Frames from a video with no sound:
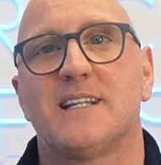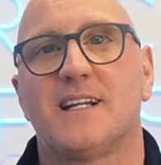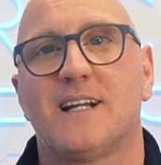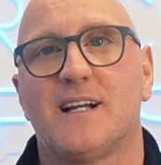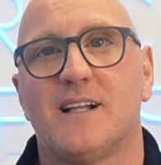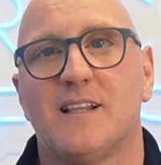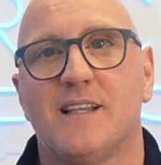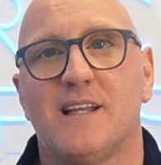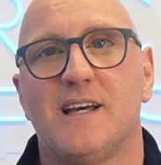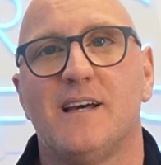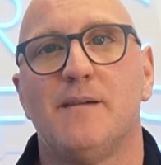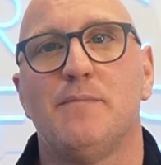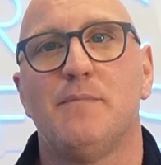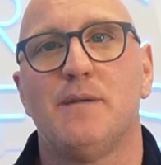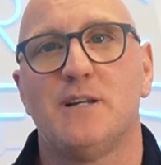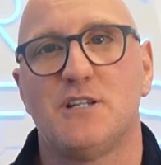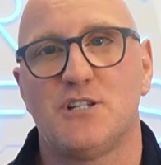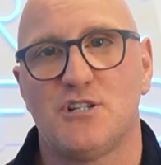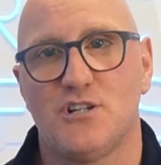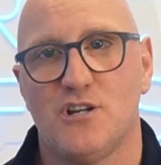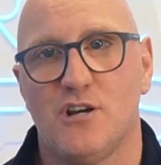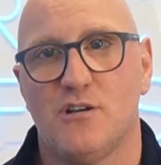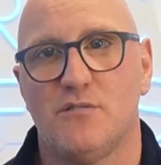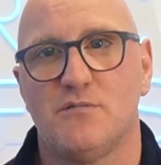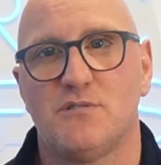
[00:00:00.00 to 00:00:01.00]
a clear
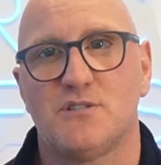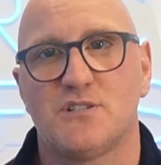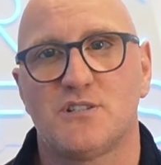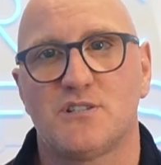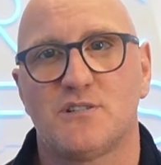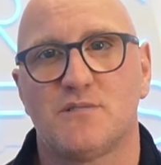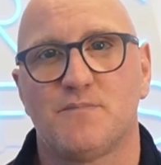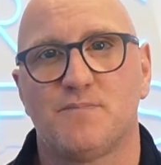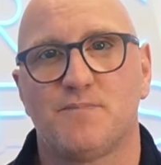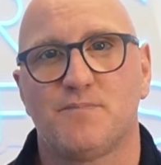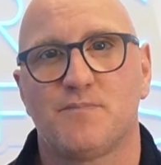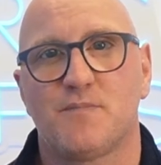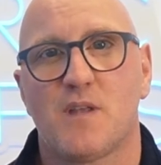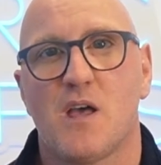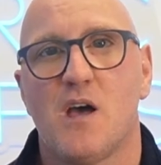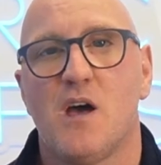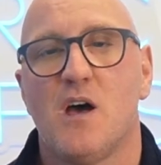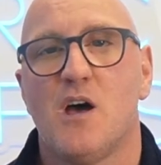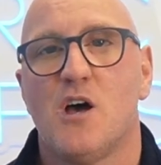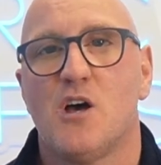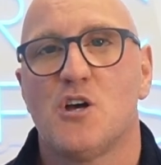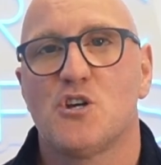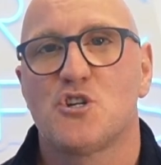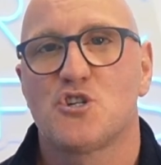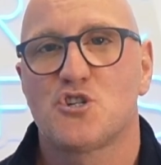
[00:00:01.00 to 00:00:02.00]
misuse.
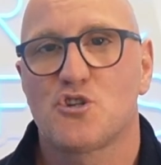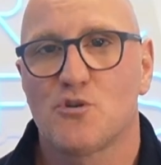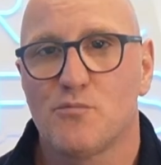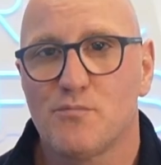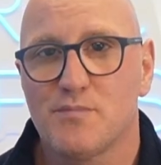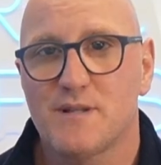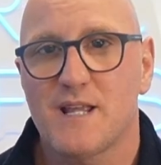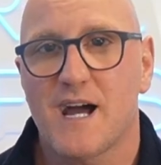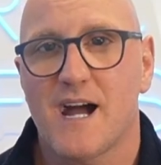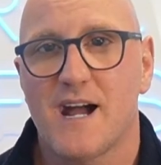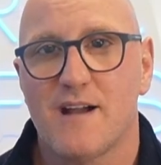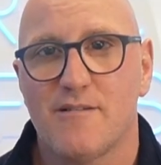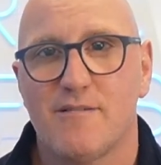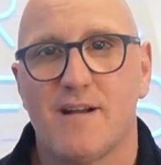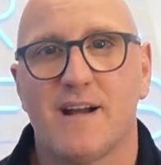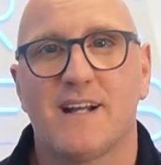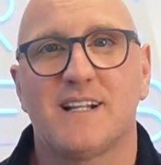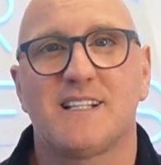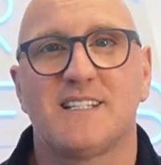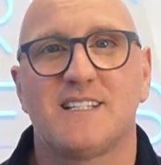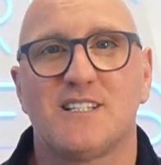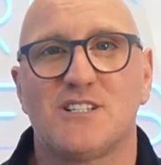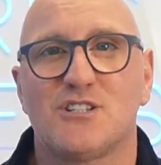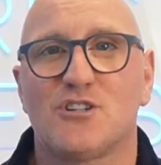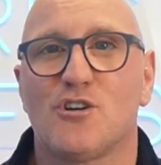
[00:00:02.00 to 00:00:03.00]
Some
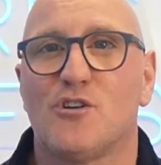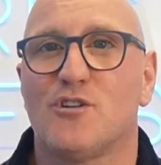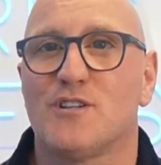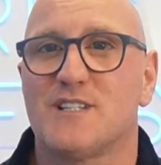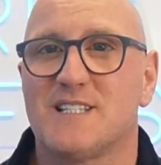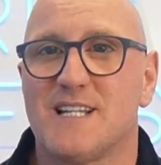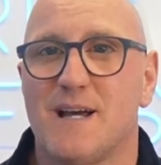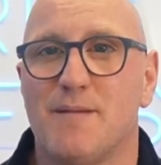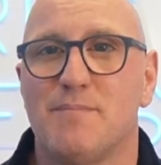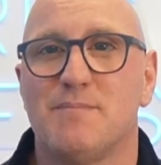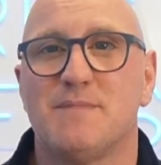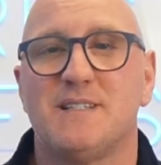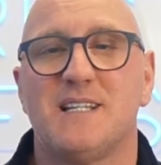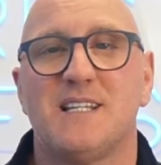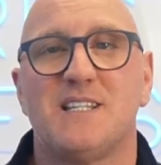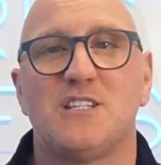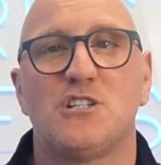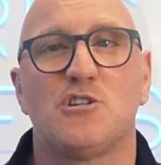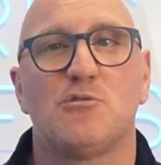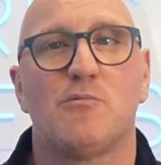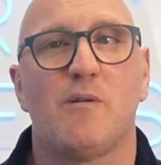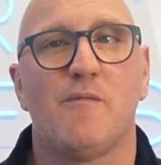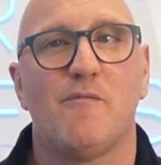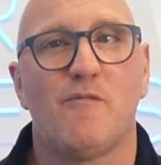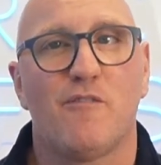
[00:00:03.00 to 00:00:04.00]
directors got tempted
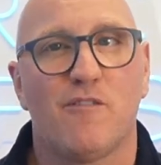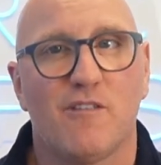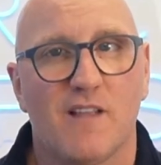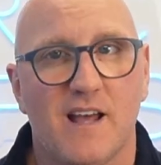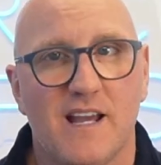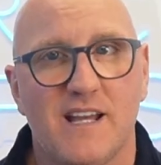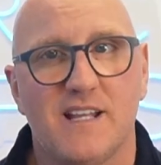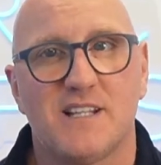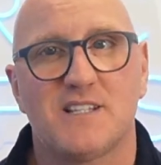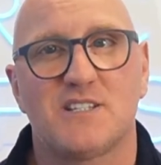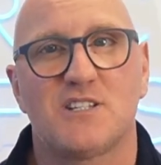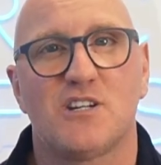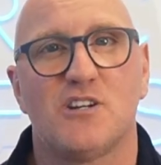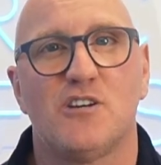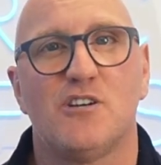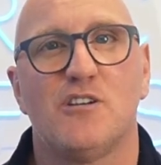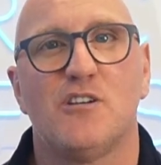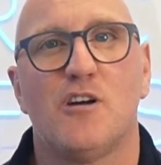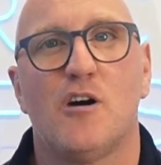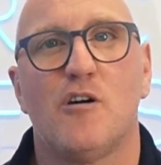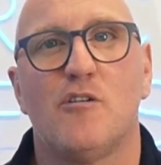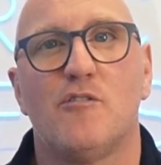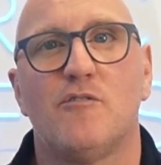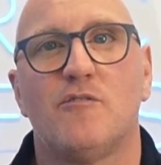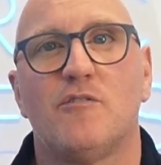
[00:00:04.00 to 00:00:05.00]
to inflate
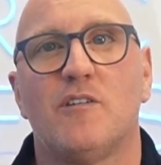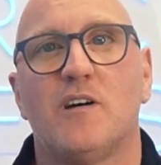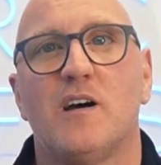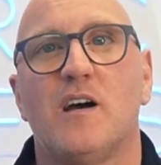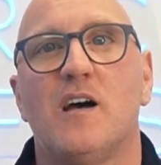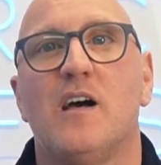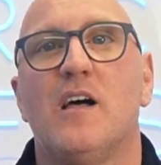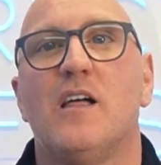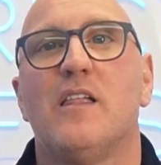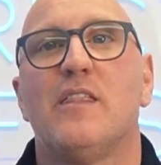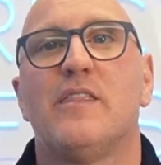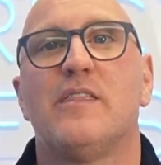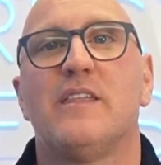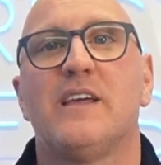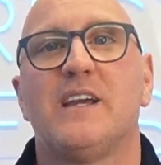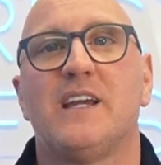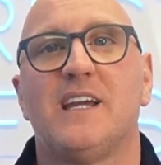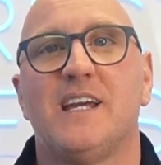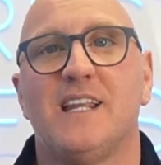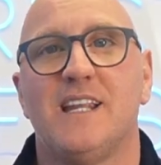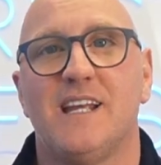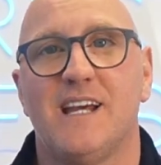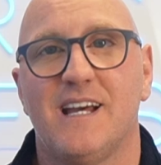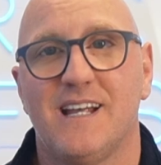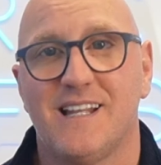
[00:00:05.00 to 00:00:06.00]
turnover,
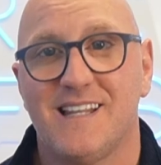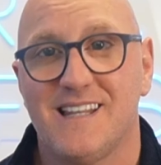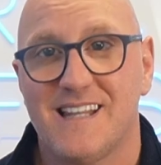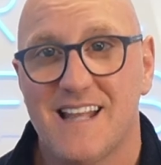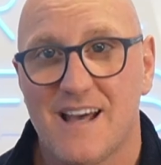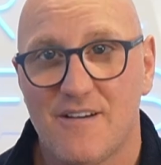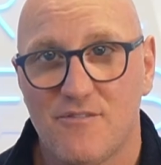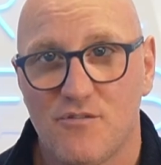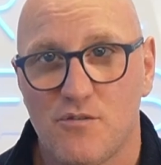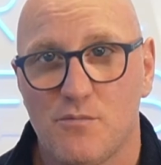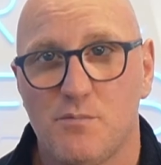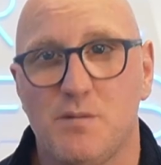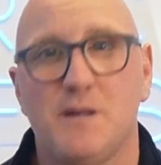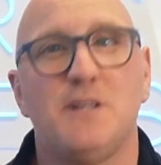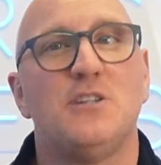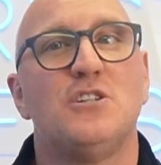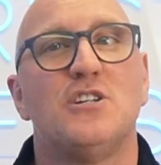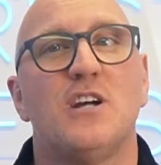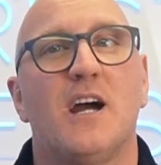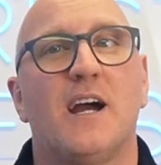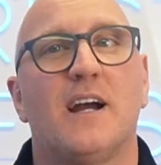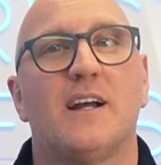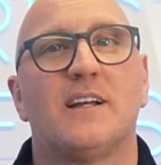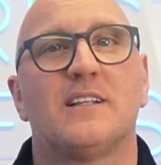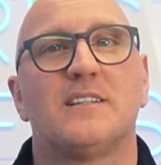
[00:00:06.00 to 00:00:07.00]
thinking it'd never be
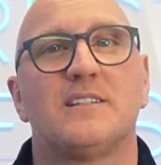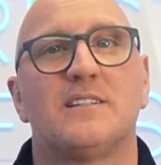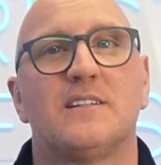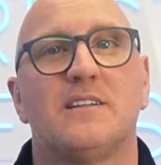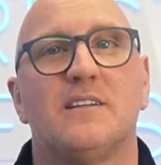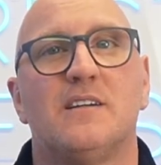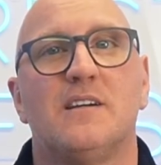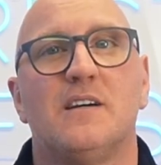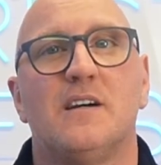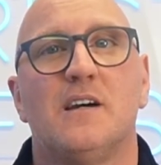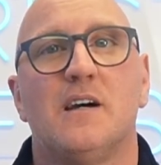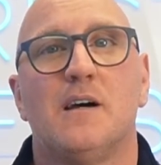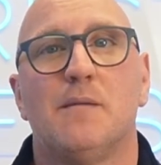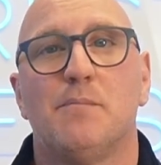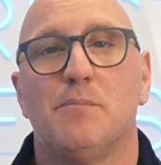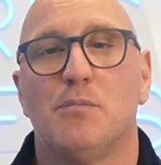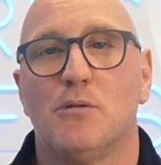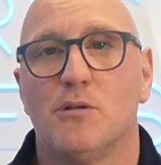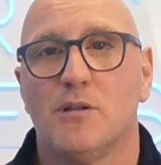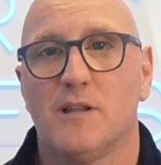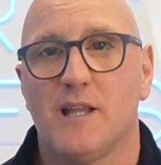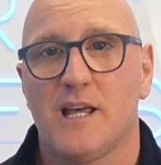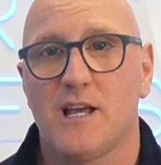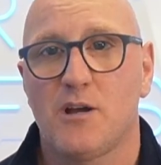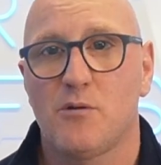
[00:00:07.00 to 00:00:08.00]
checked.
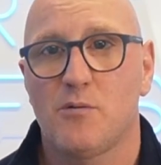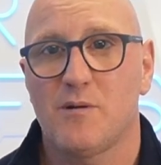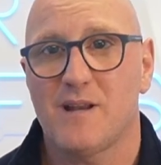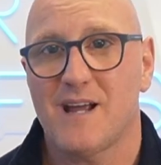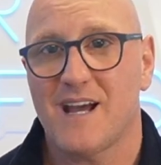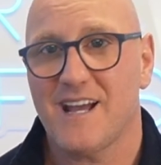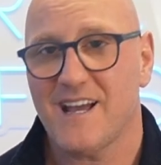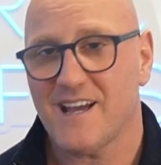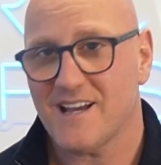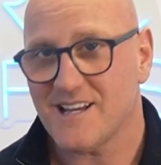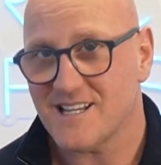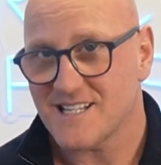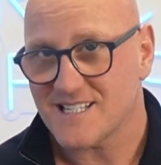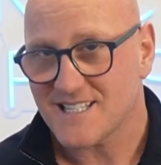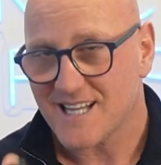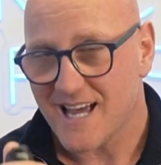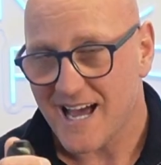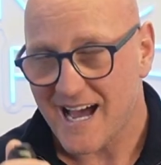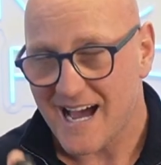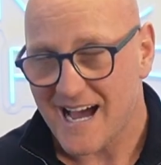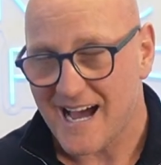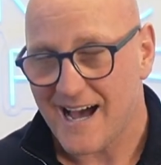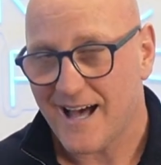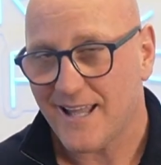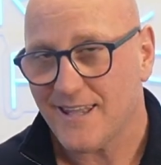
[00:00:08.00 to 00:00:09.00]
But liquidators
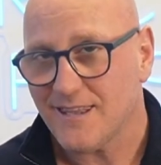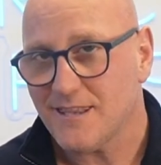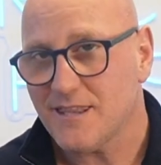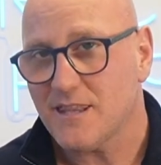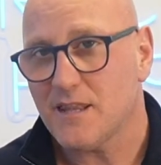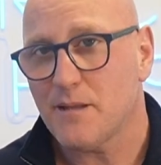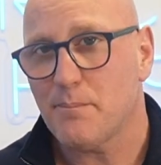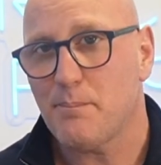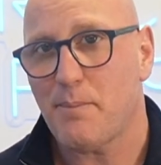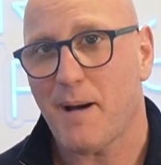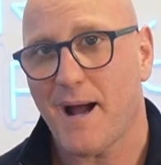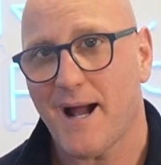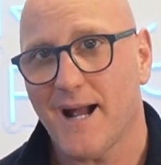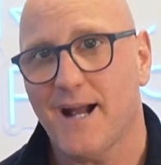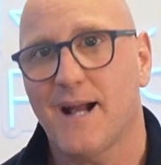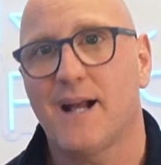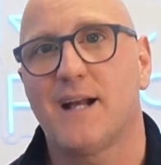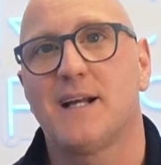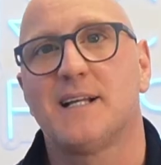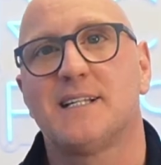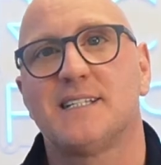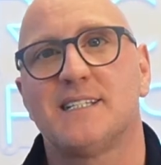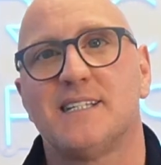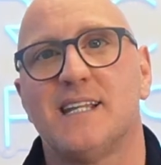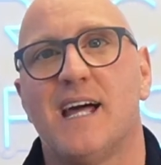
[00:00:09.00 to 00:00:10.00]
and the
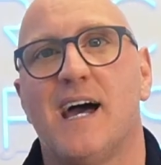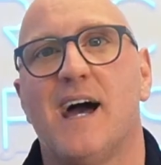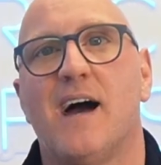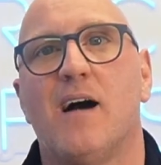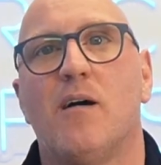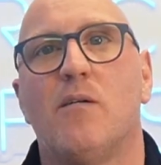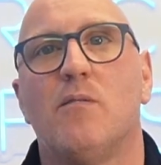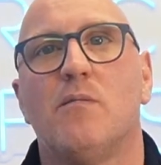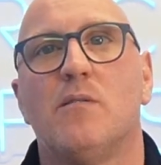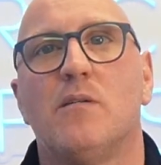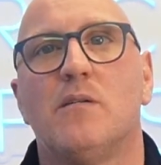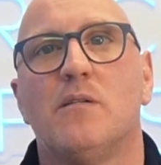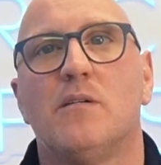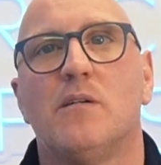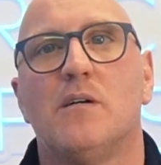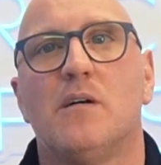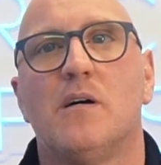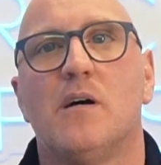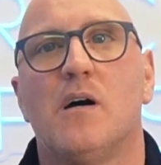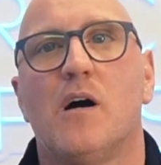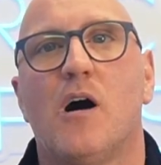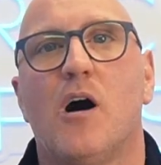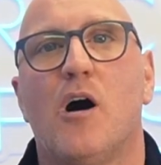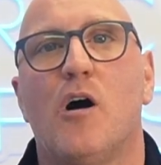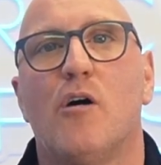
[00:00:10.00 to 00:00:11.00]
banks now
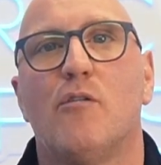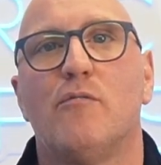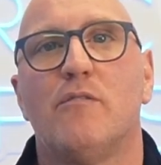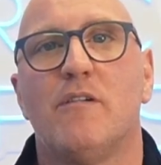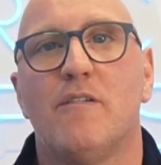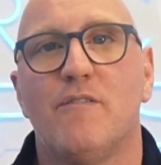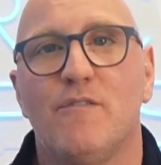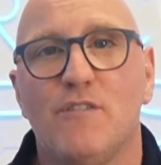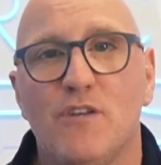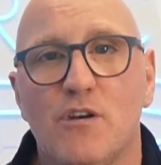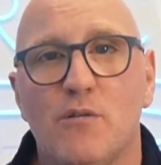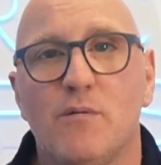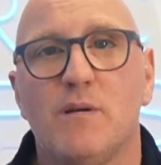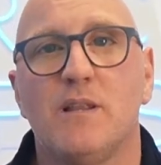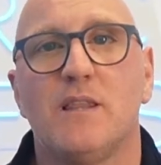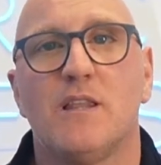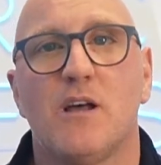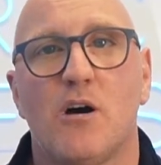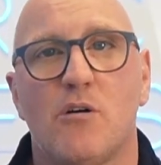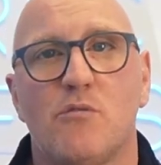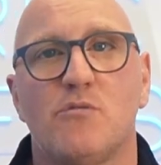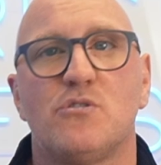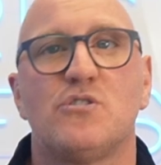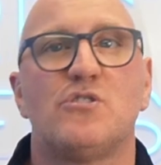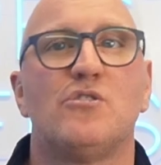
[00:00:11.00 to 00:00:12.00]
are reviewing
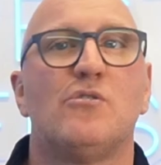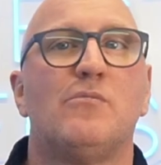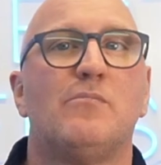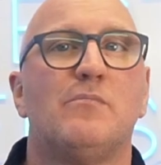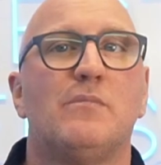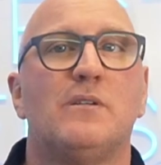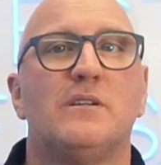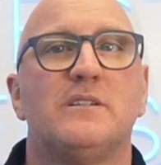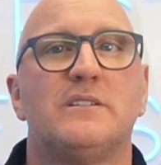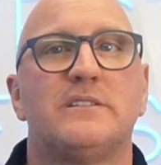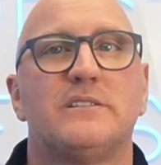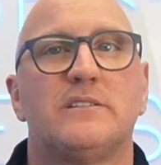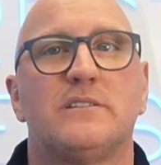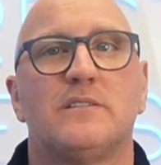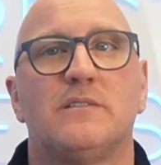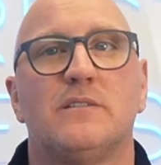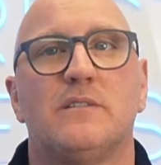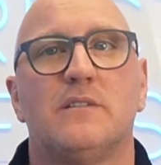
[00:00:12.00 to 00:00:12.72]
those numbers.